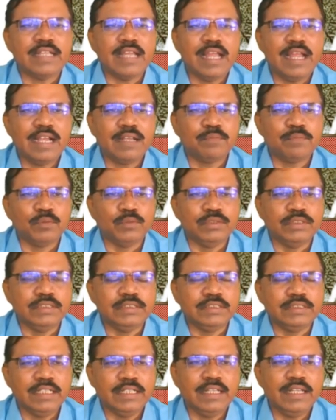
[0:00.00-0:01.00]
at
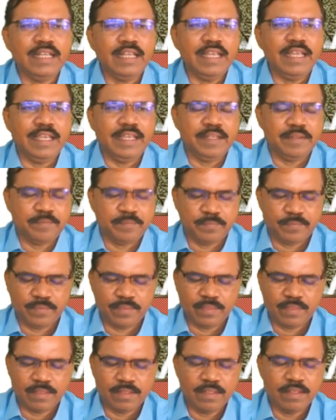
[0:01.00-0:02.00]
position A.
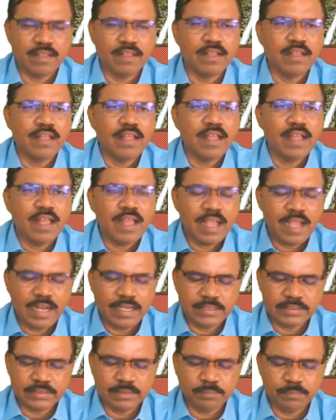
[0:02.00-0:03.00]

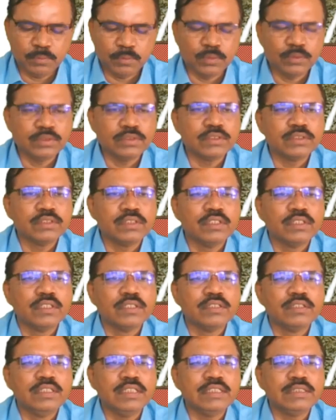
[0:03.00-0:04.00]
And suppose
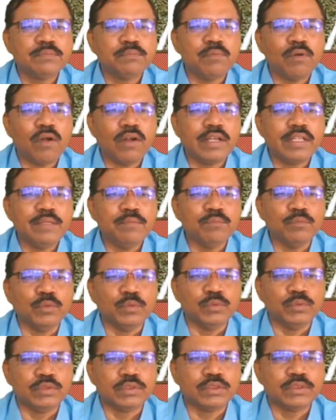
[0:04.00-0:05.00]
this body
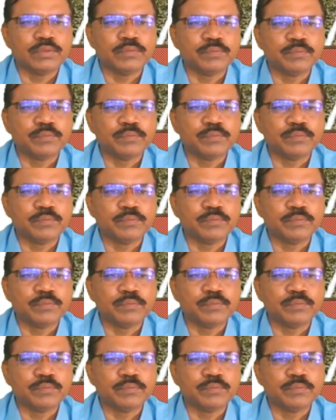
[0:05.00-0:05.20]
moves